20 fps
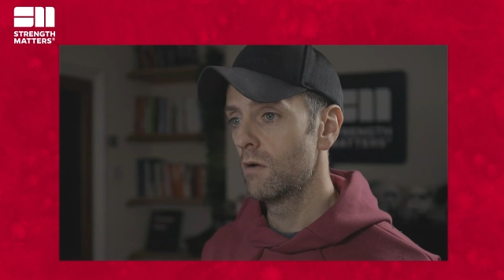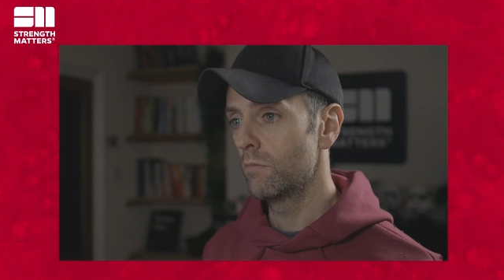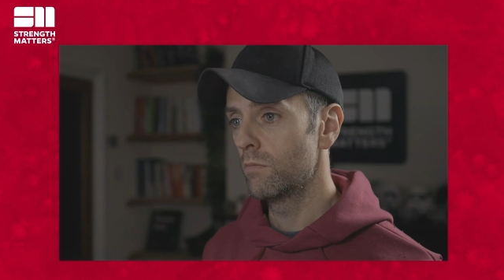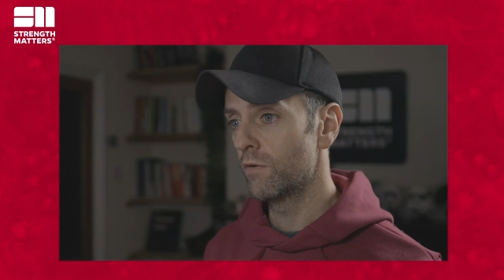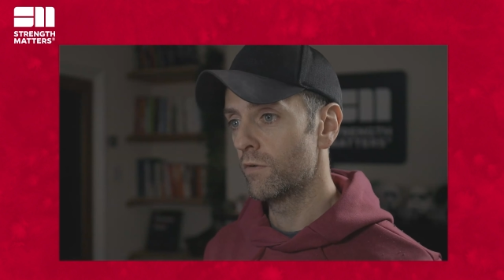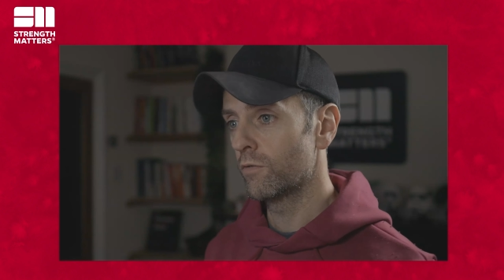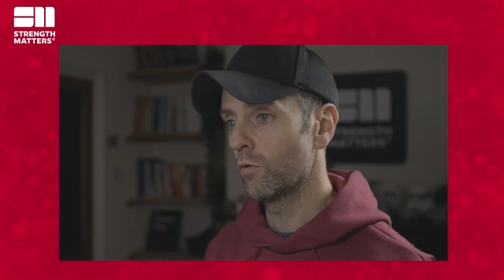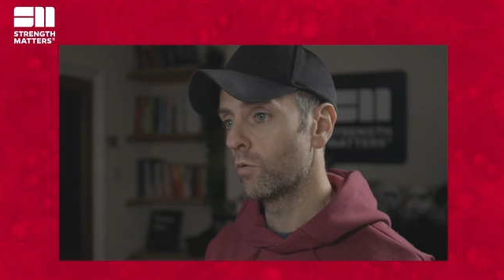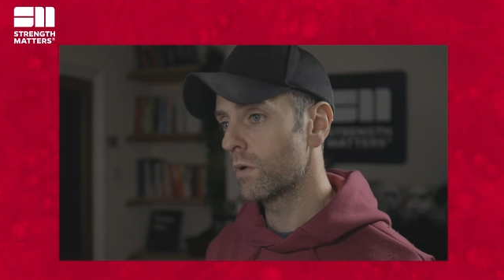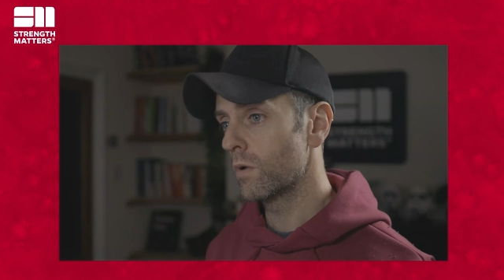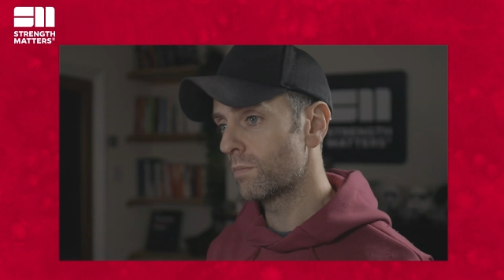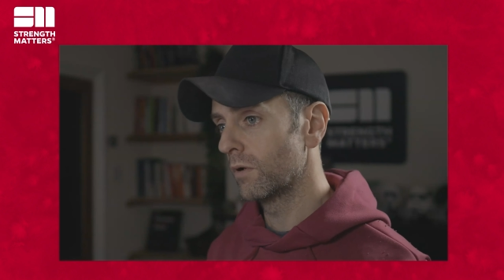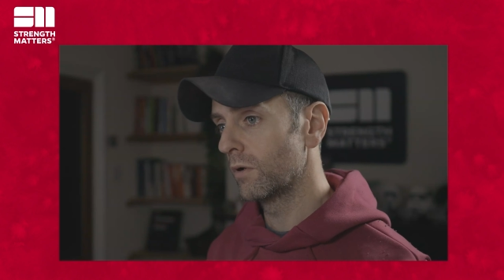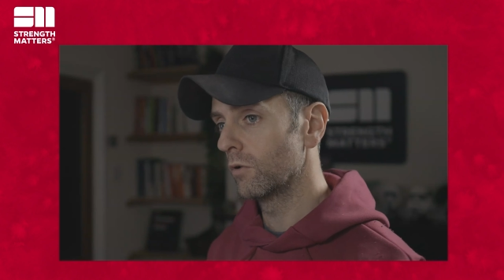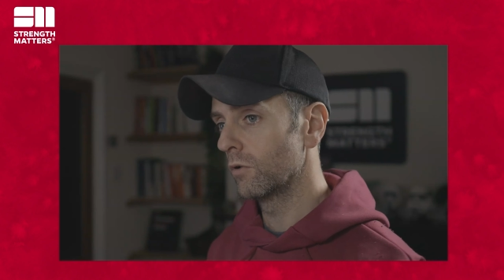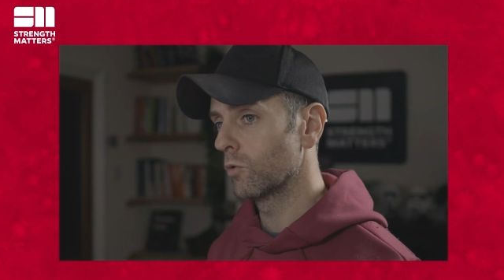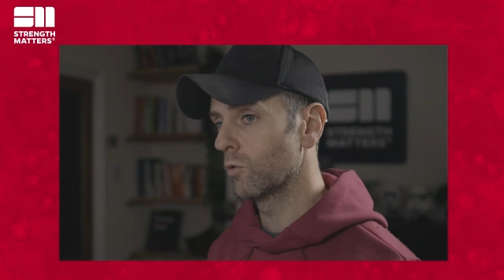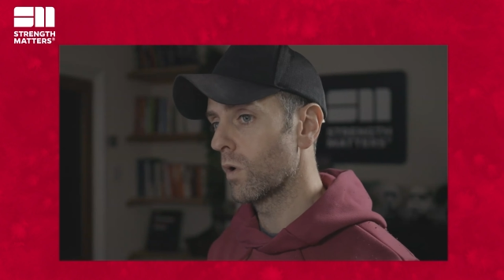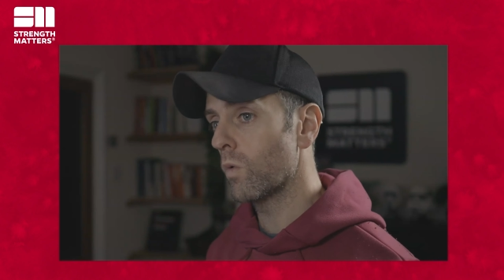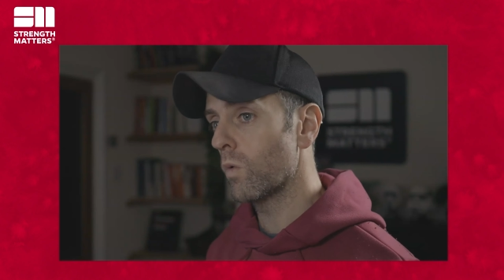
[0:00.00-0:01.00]
before we
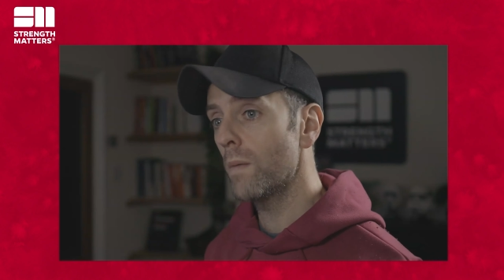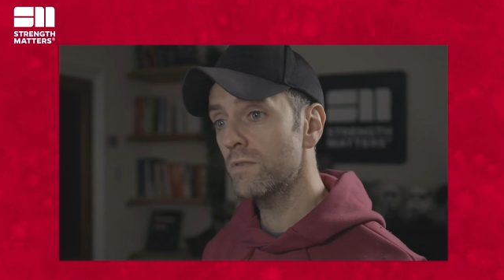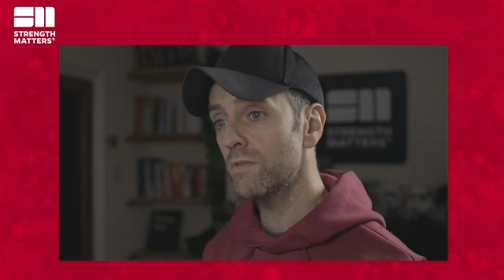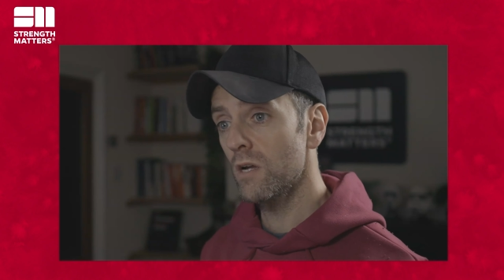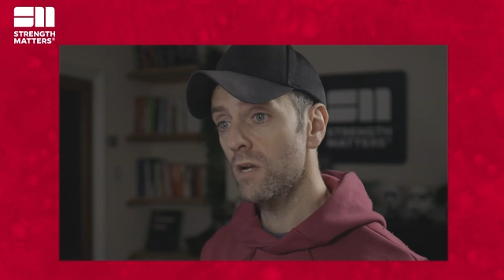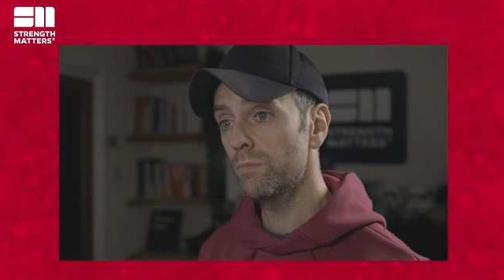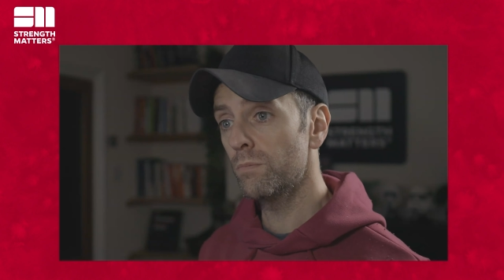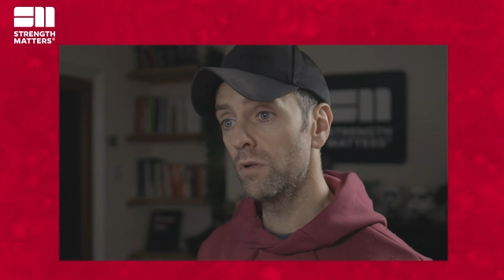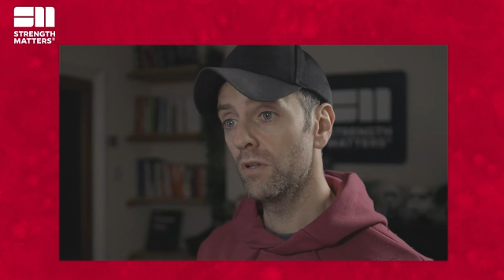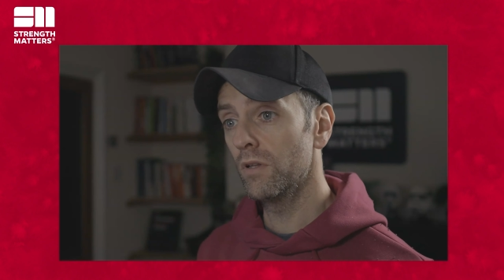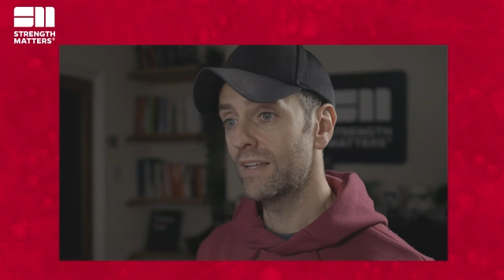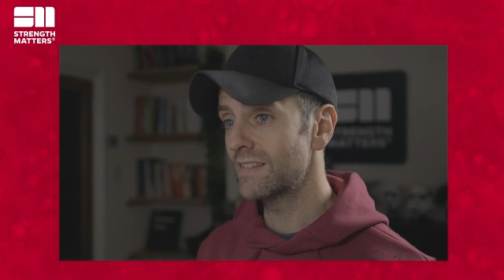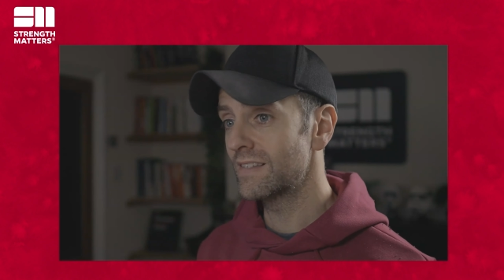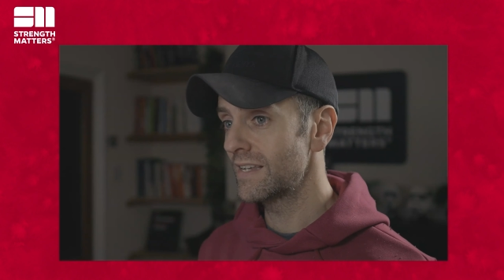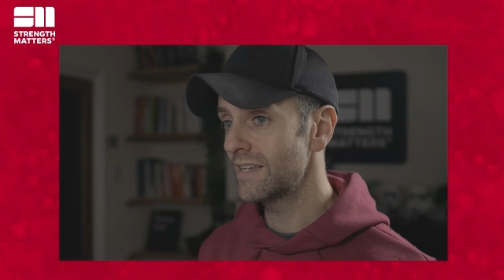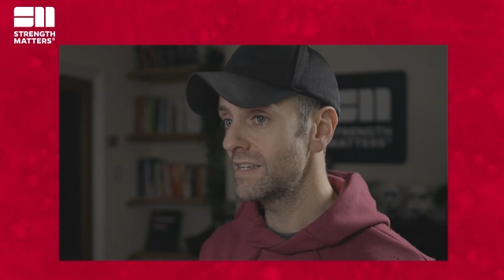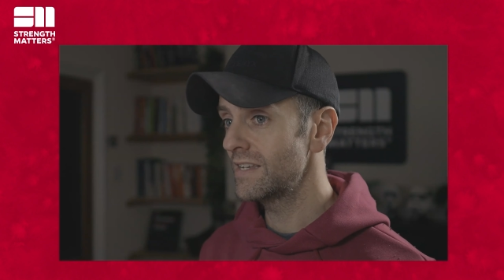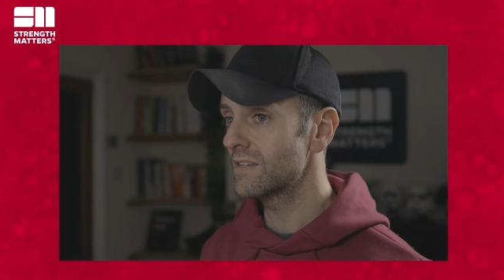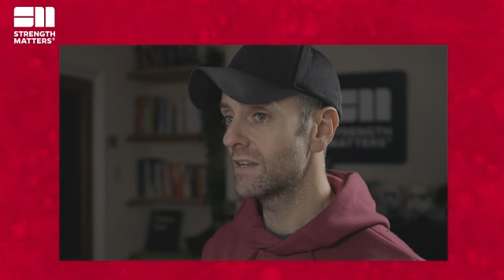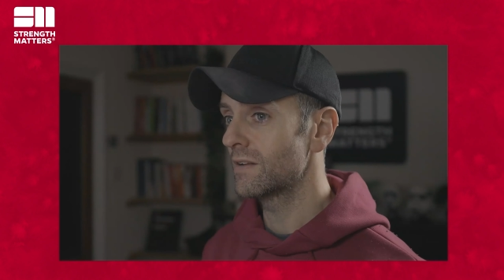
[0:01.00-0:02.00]
build, a website building is
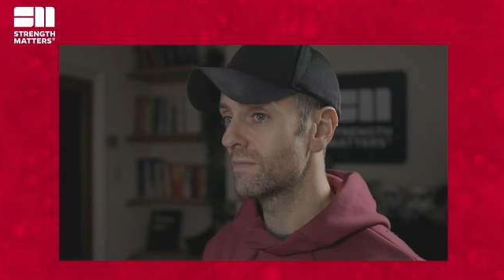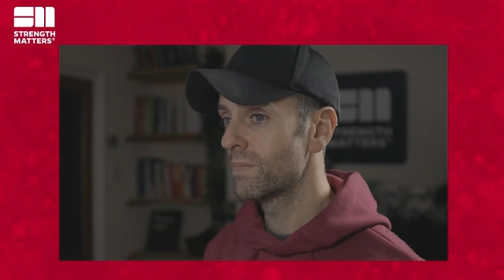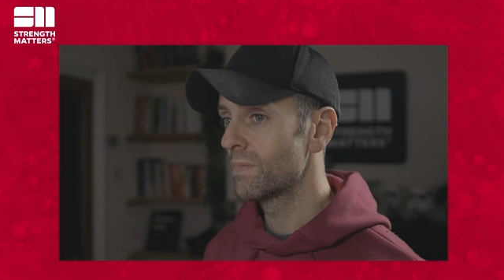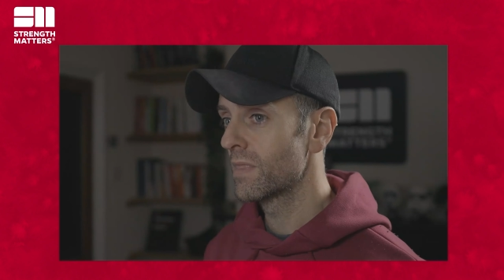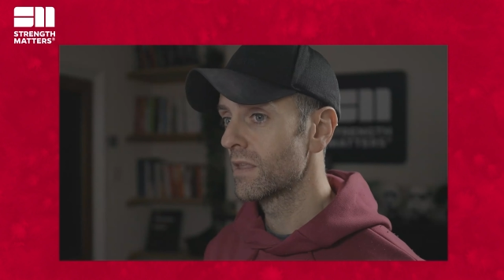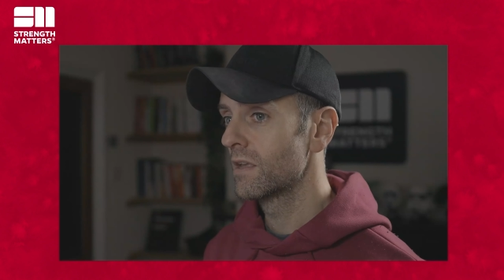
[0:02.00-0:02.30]
easy,